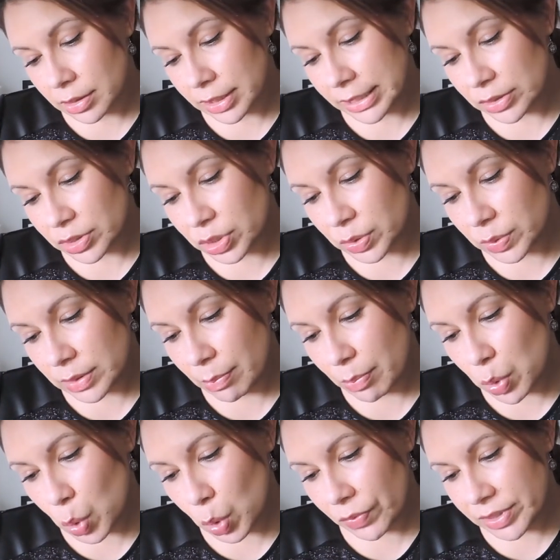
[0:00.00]
got to
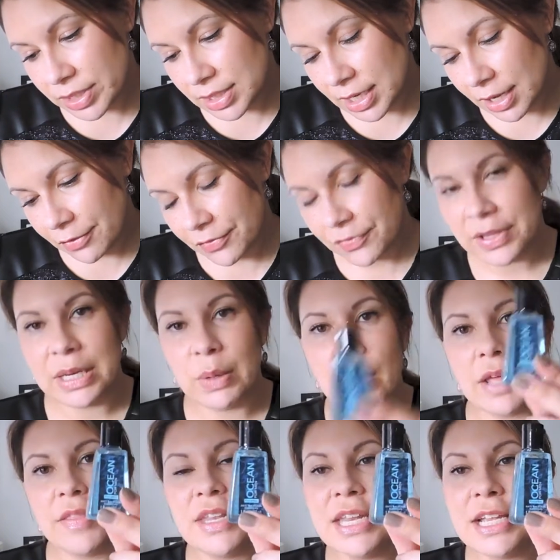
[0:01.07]
import the stuff.
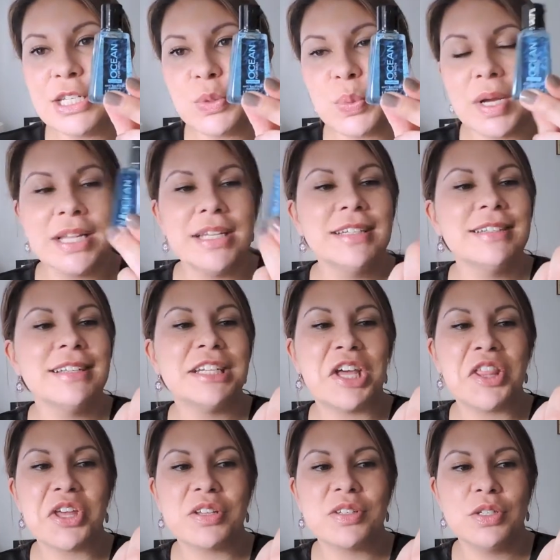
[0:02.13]
Anyway, the next one,
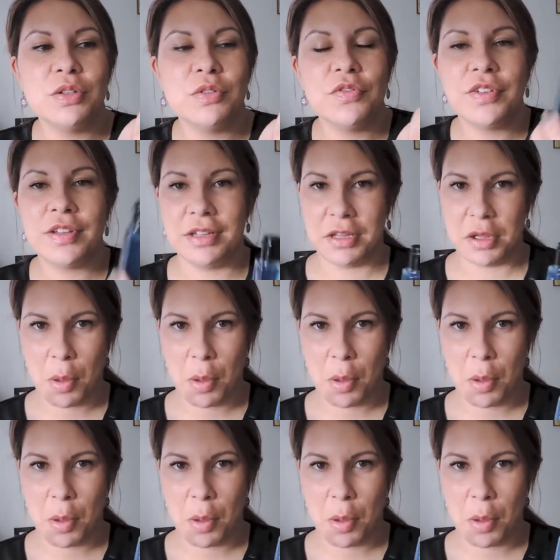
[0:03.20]
another sort of